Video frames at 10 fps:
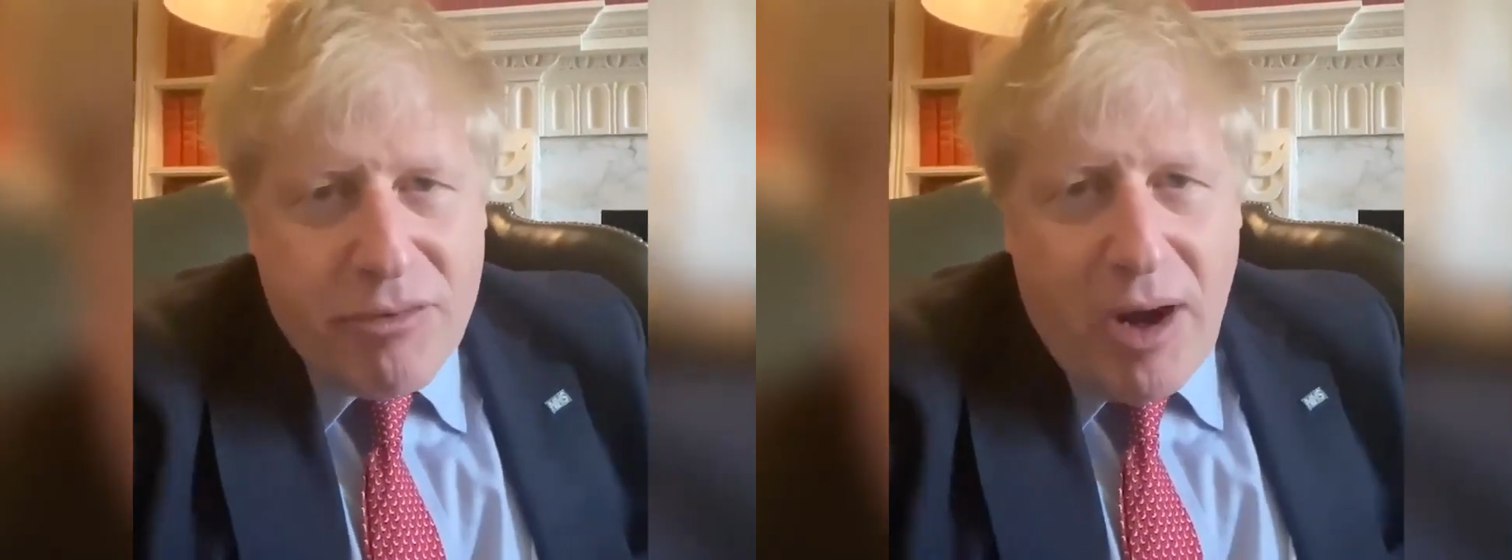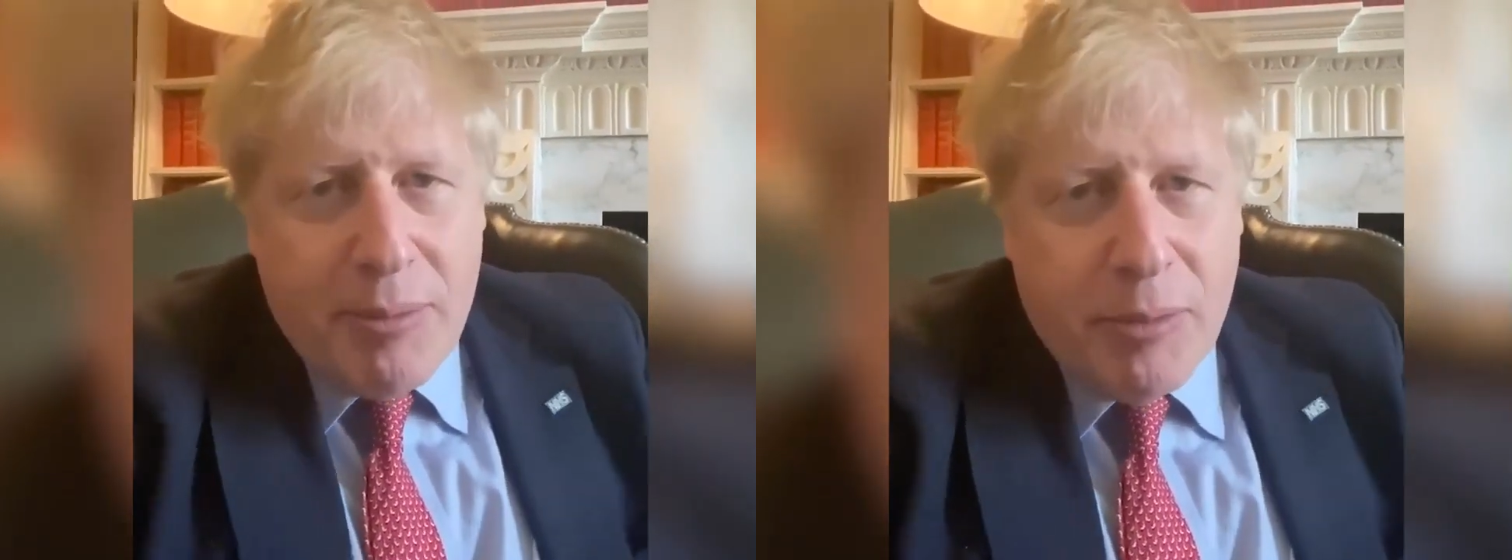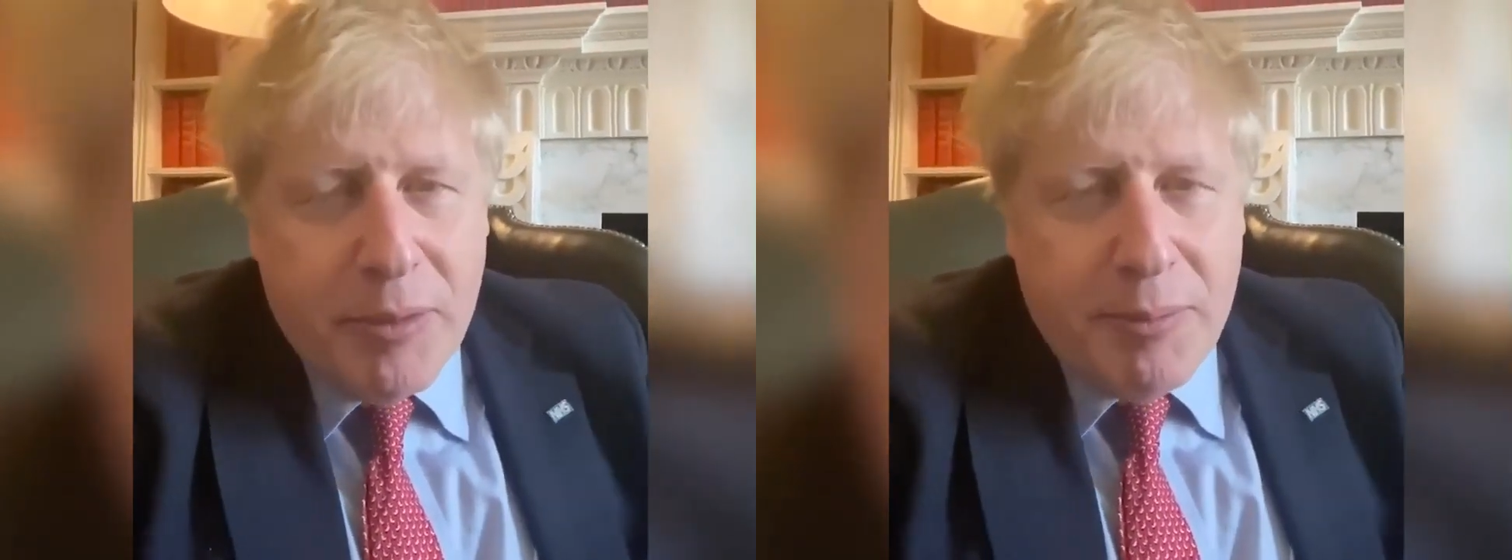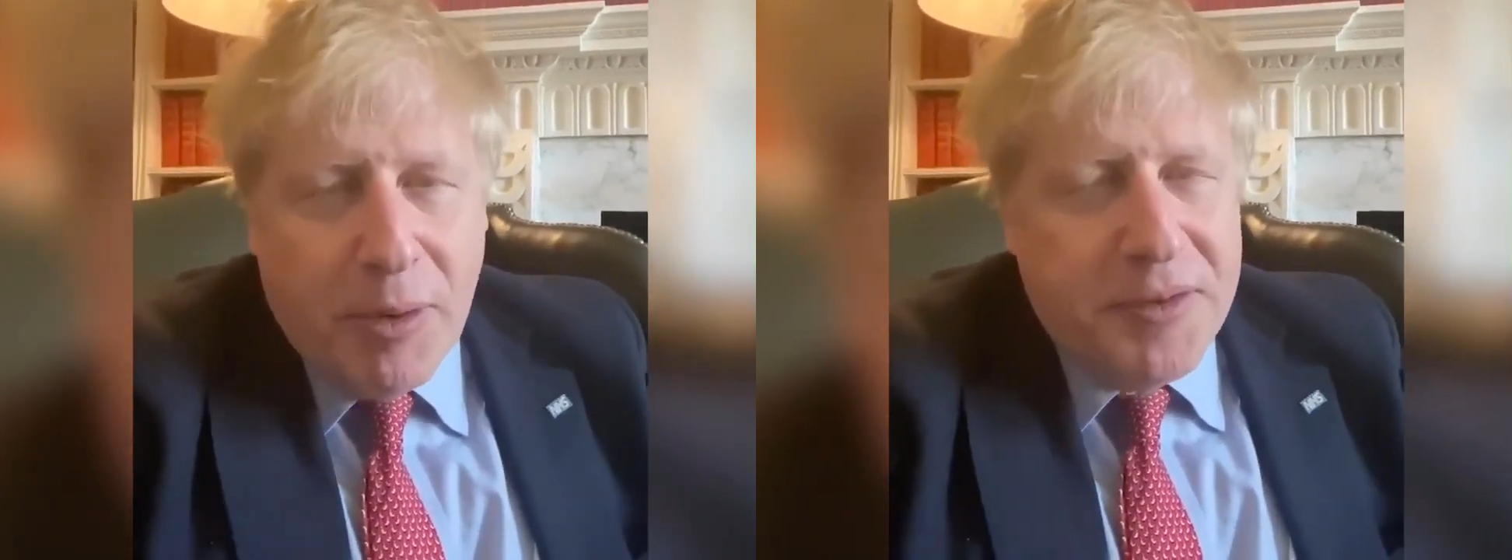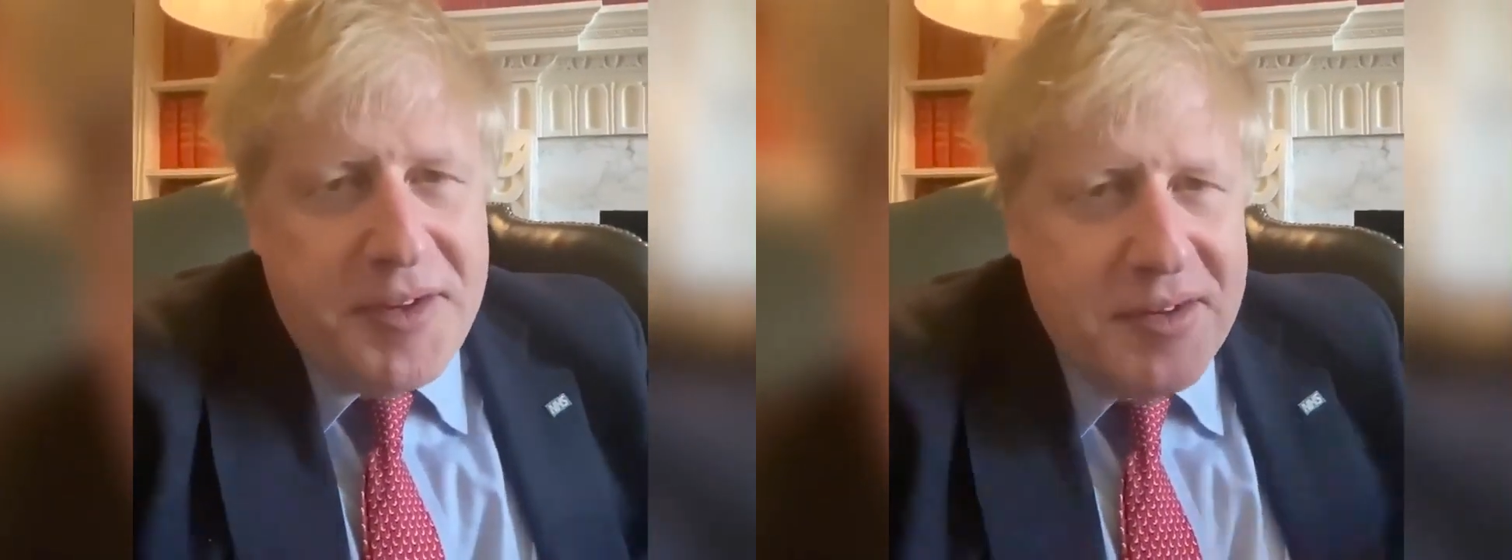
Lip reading: Incredible response.